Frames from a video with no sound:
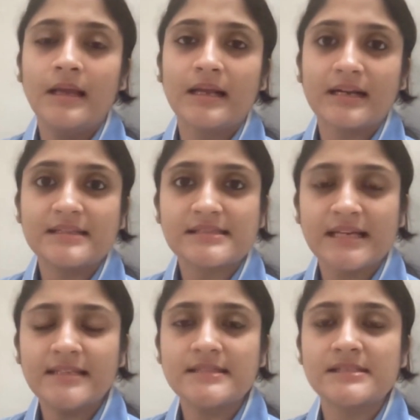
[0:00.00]

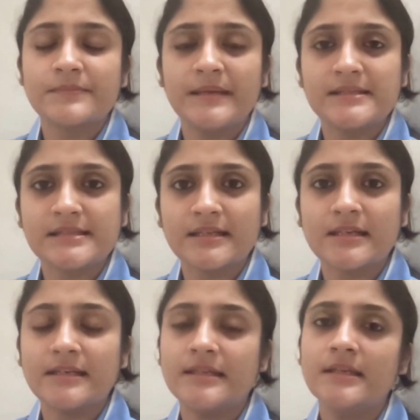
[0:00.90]
Consent is
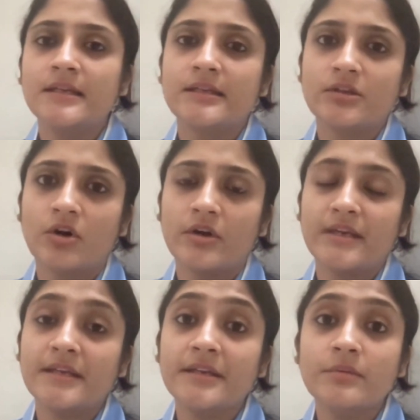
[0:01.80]
basically your
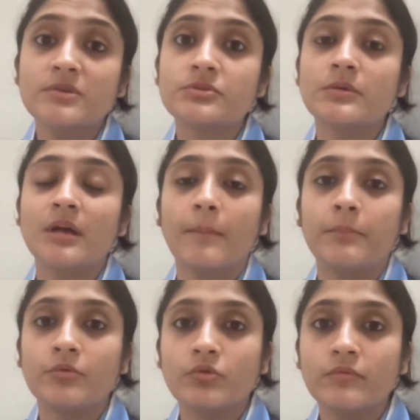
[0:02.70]
individual
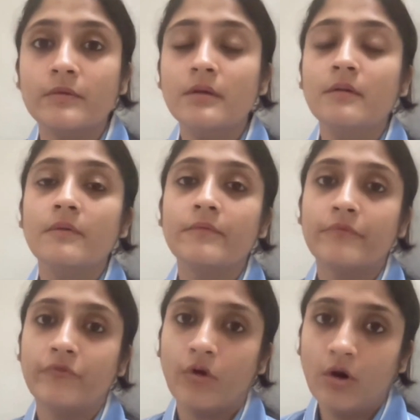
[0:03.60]
approval
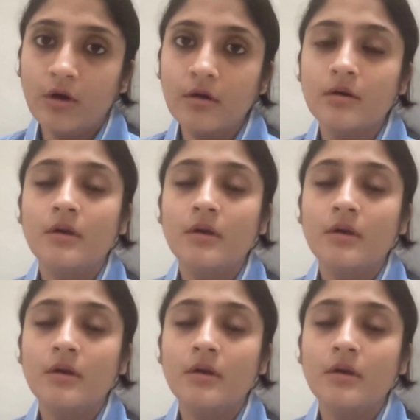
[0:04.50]
for